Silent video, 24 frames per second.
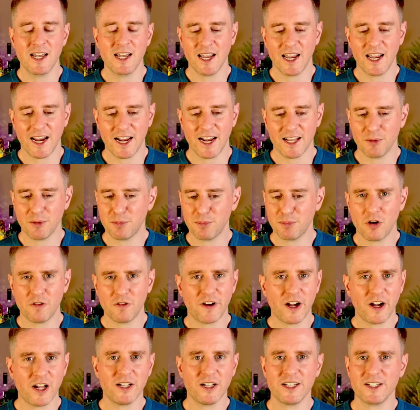and the
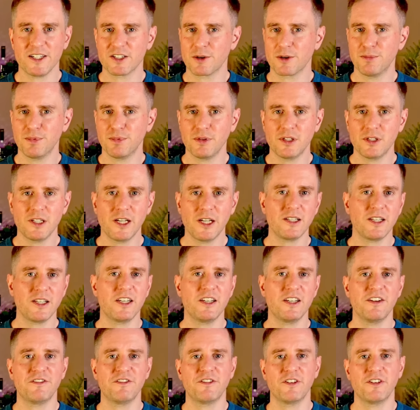profile is completely
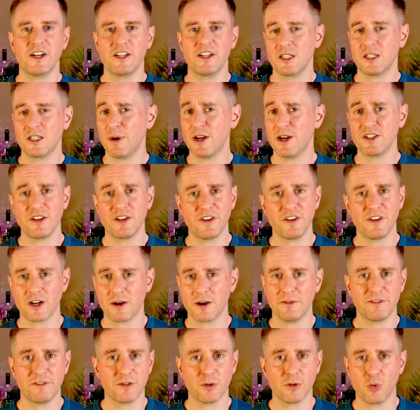different, especially if you're
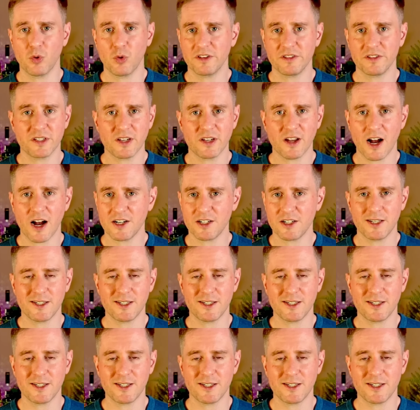coming from the world of Scotch.